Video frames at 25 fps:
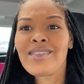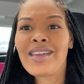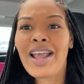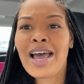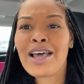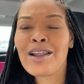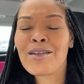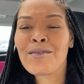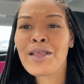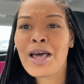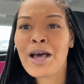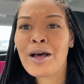I
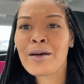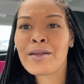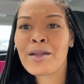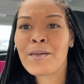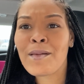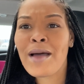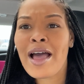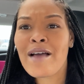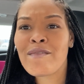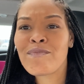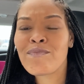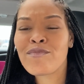don't know. I don't
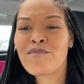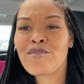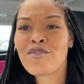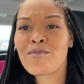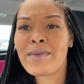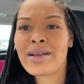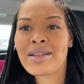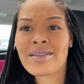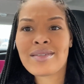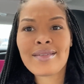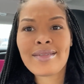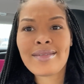have too
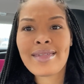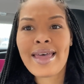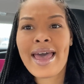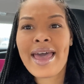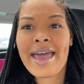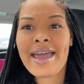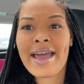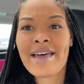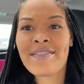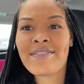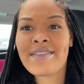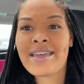much to
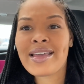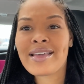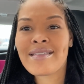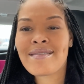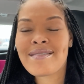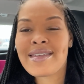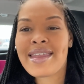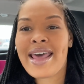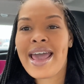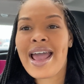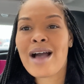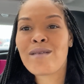say. I think
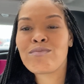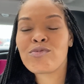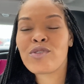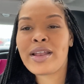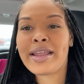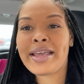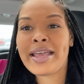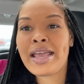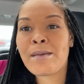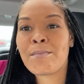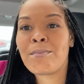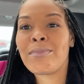today I'm going
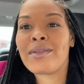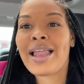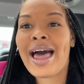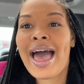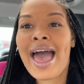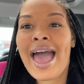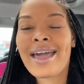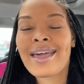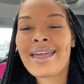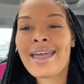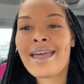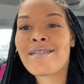to get
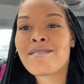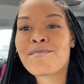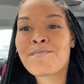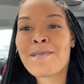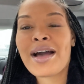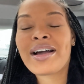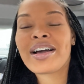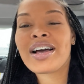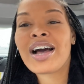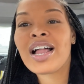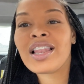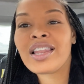black as
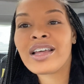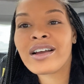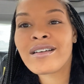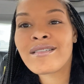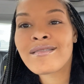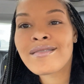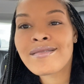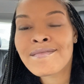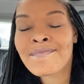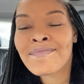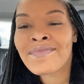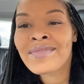my
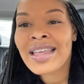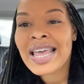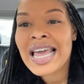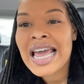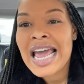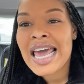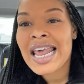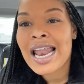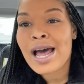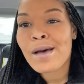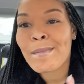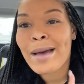colors
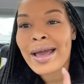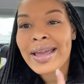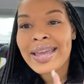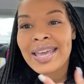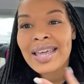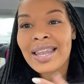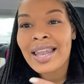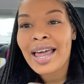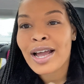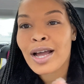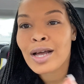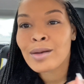and I might
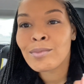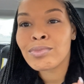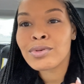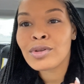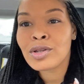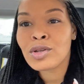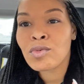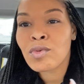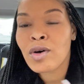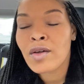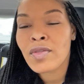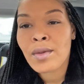get like a
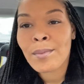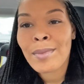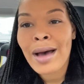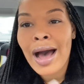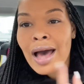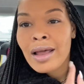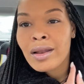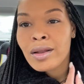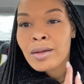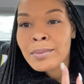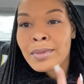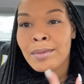blue on the
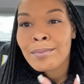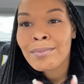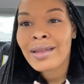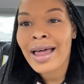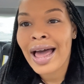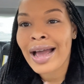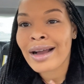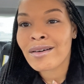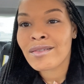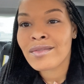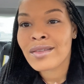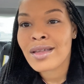bottom and
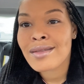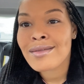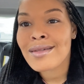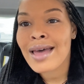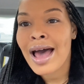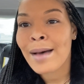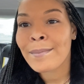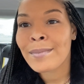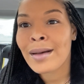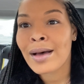black on the top.